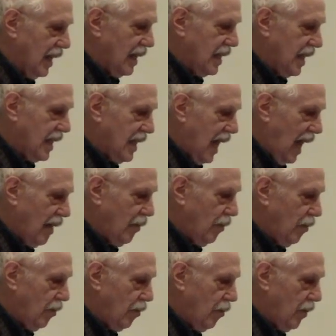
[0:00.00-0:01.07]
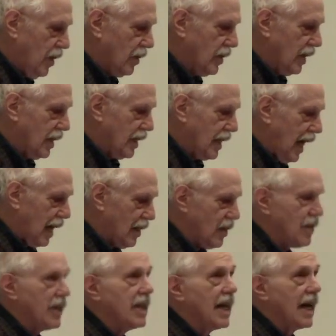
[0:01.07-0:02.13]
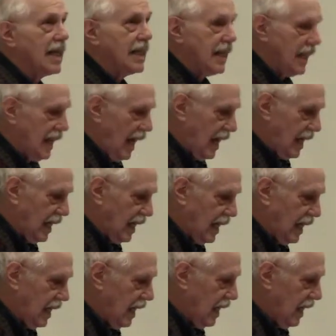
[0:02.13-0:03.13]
to $10 million in 1980.